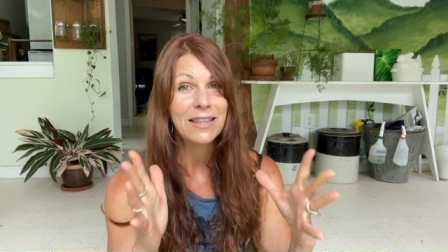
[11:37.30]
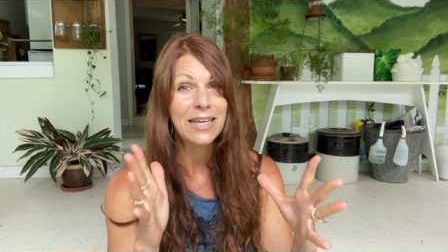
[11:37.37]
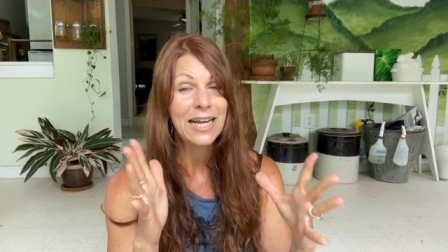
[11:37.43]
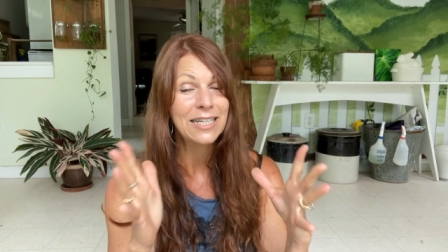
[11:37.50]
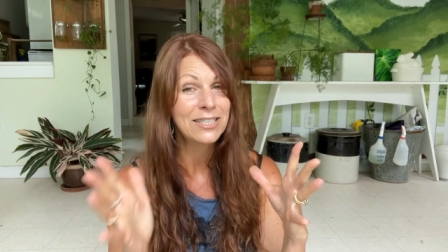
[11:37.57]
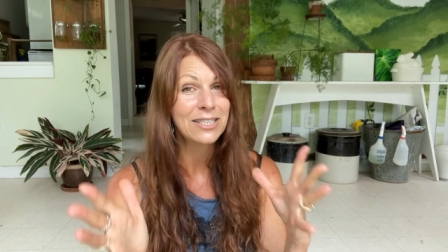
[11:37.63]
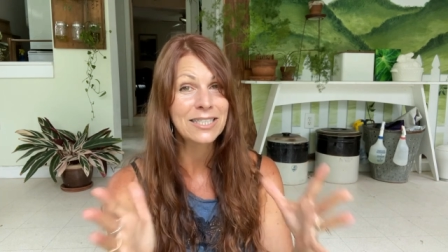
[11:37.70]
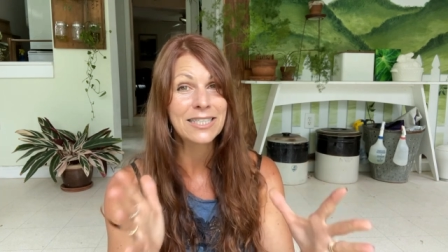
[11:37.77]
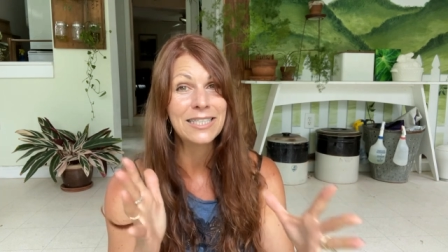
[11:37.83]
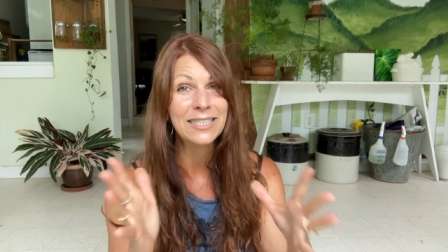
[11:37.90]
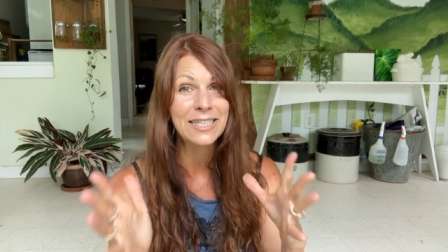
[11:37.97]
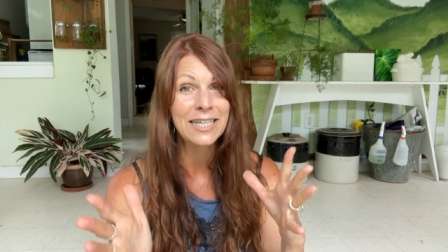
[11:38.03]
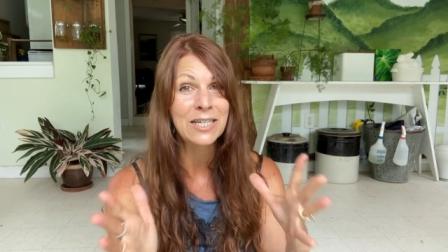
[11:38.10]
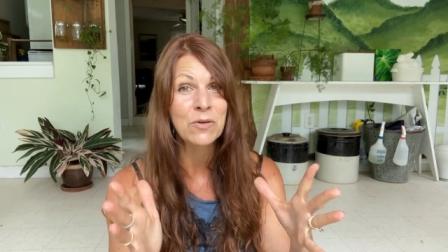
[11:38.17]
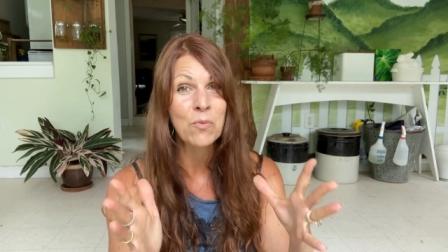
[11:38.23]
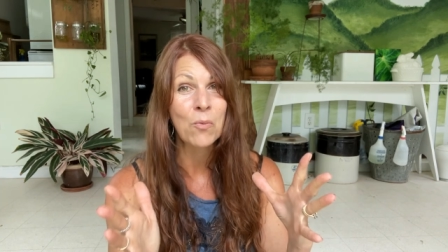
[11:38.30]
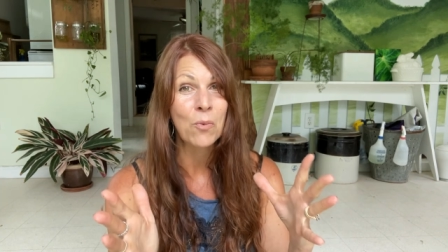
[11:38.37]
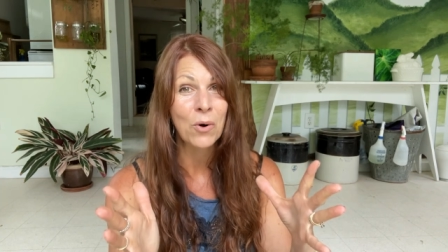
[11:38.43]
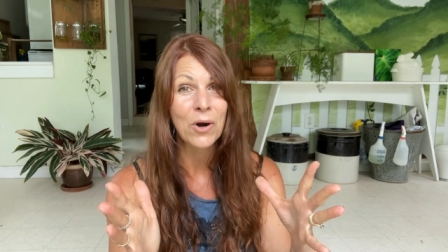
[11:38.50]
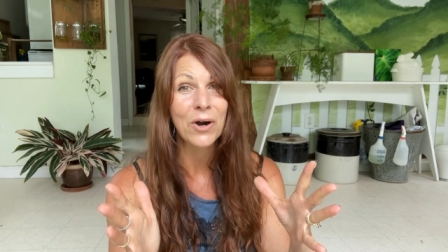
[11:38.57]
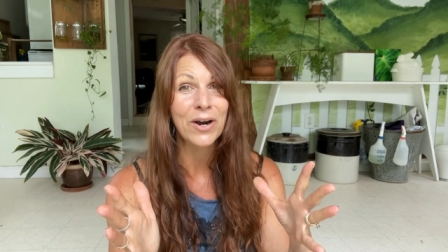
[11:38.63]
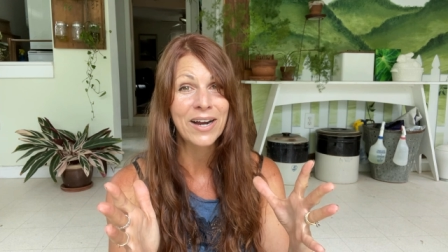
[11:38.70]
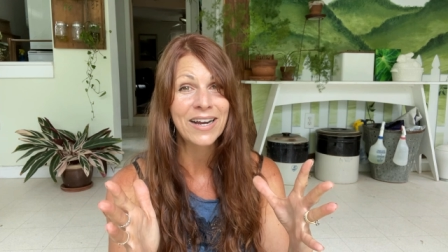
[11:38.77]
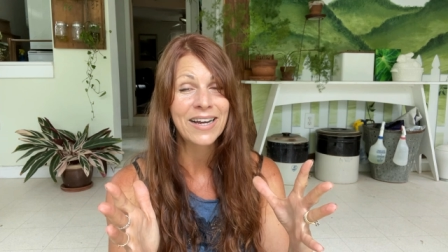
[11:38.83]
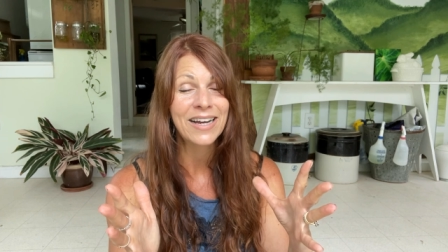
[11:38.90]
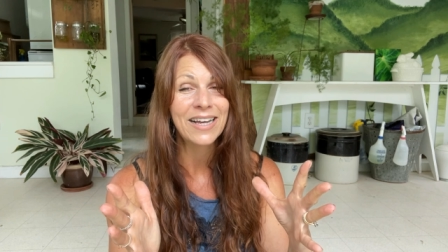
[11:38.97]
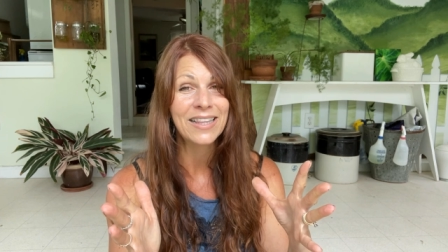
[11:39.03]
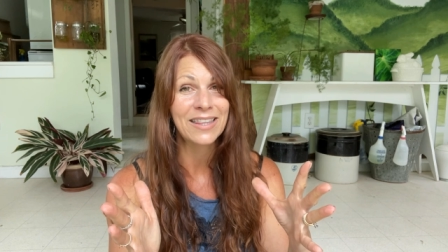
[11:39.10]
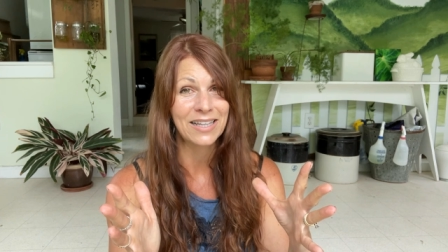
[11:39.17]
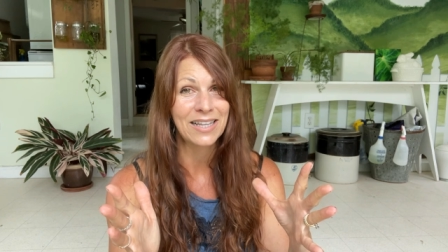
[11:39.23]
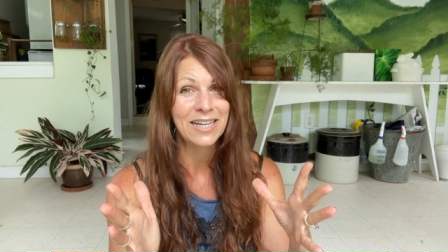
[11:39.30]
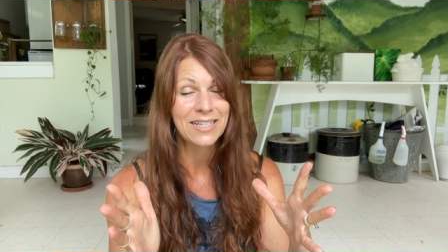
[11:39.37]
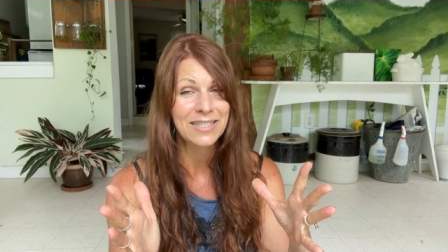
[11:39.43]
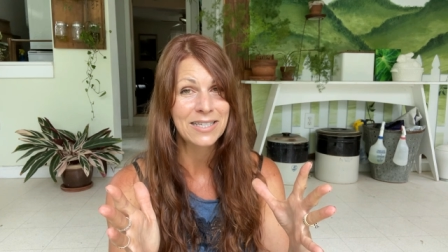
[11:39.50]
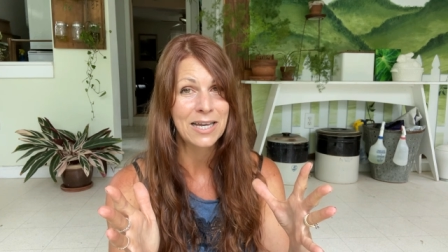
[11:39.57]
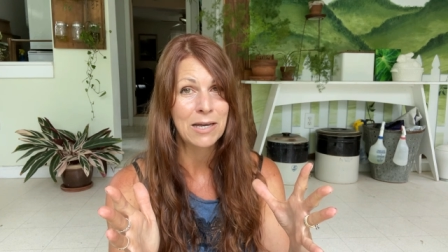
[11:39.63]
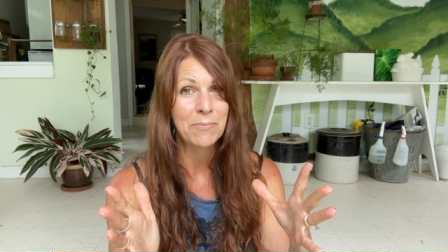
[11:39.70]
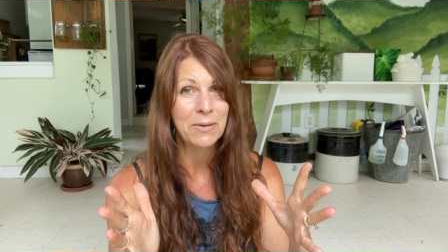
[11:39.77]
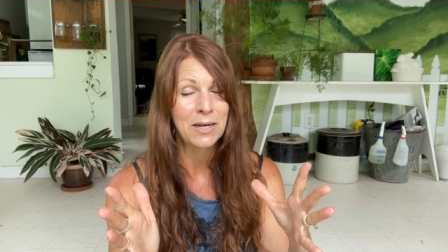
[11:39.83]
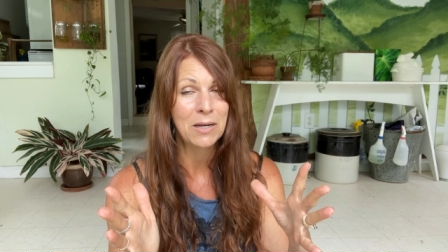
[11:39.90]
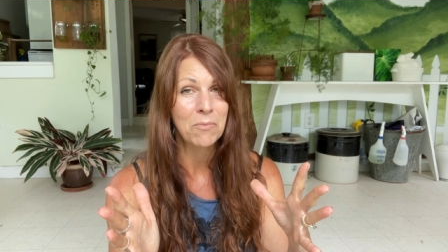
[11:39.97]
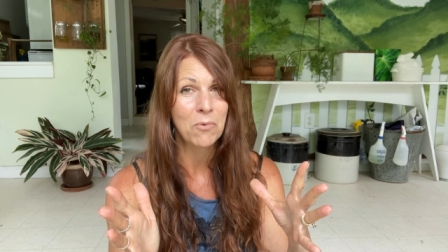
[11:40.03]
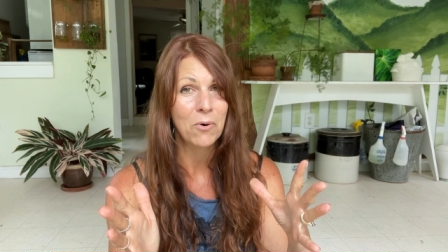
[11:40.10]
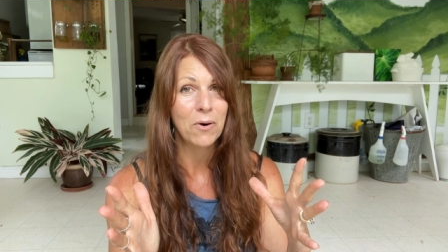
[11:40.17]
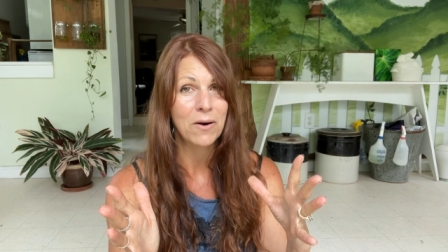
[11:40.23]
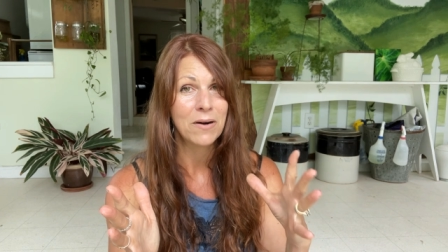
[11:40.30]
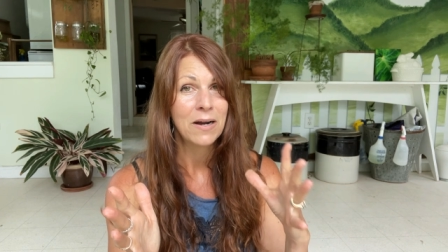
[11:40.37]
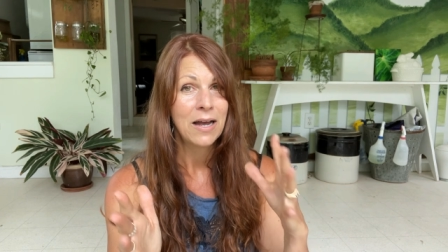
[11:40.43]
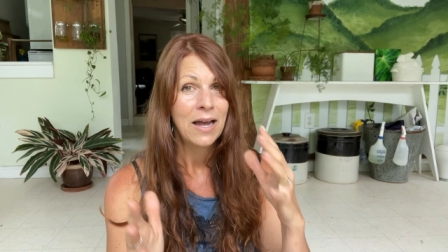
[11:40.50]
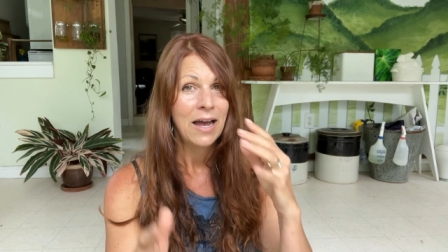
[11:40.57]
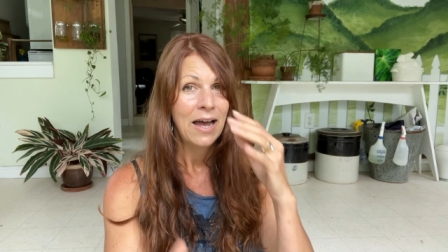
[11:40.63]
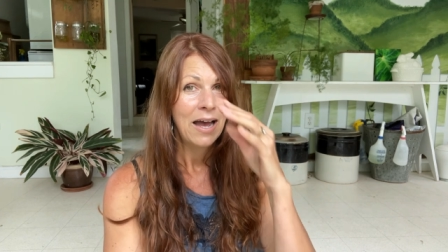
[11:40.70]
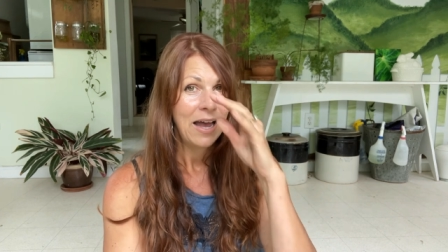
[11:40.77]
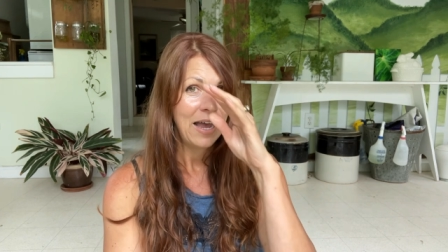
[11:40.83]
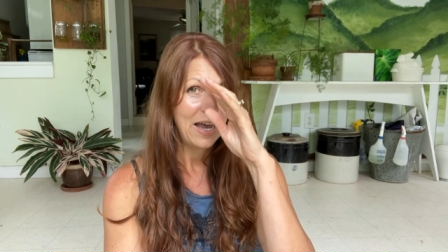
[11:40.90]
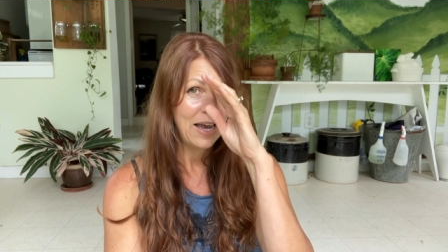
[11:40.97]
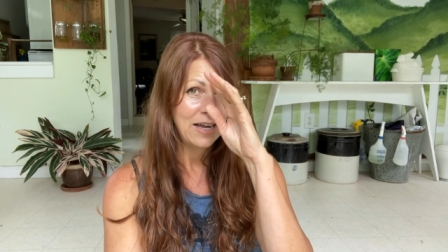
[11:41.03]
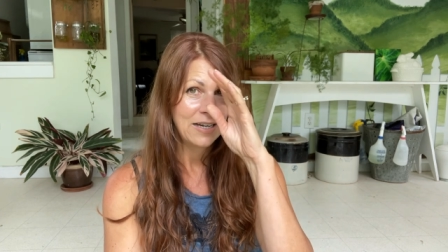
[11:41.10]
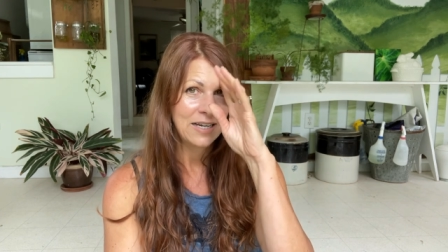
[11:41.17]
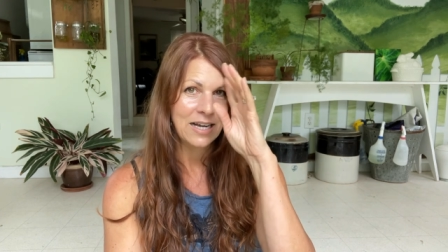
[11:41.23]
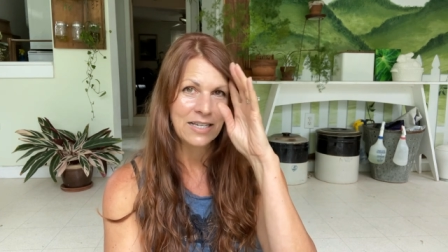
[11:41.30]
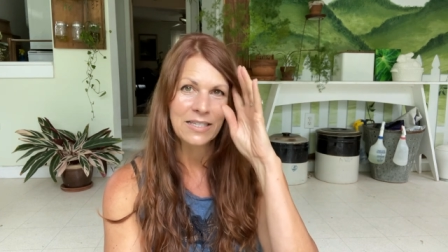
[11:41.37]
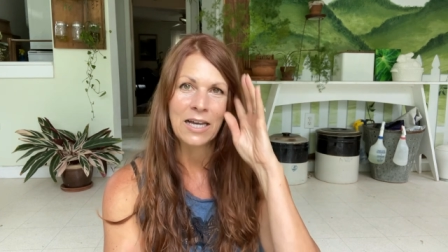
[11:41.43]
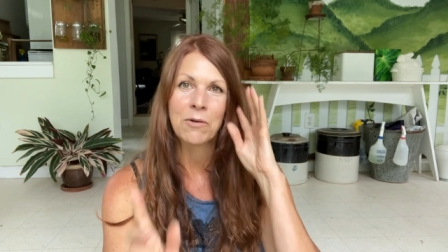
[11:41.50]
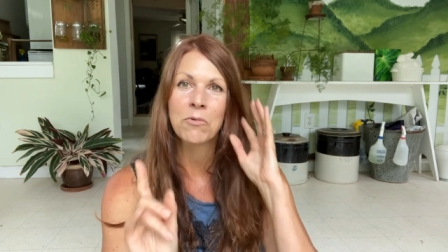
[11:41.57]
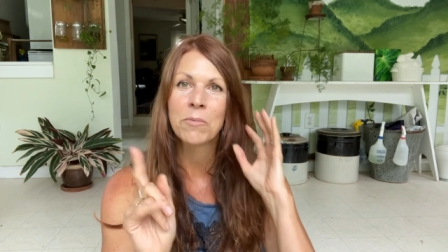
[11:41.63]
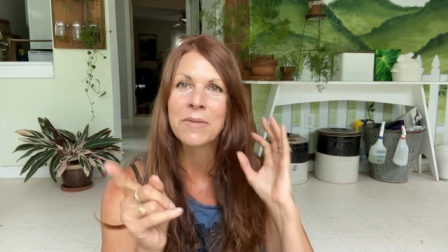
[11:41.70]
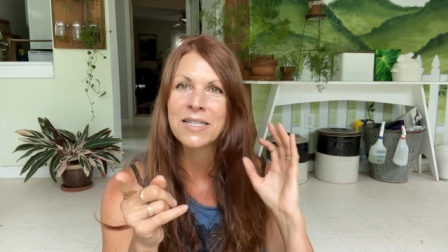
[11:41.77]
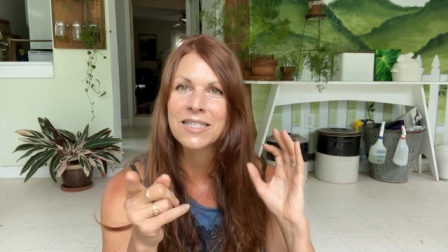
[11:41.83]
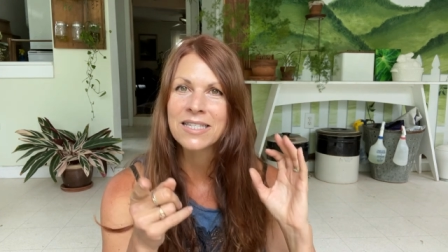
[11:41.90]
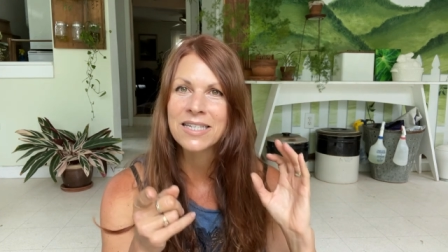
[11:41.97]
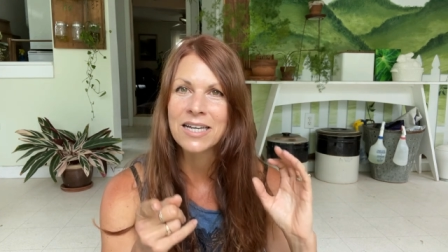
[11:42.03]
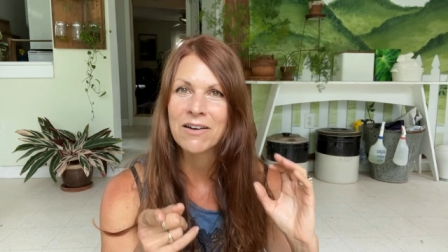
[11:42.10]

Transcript: it just didn't work in the landscape anymore. And yes, I will miss the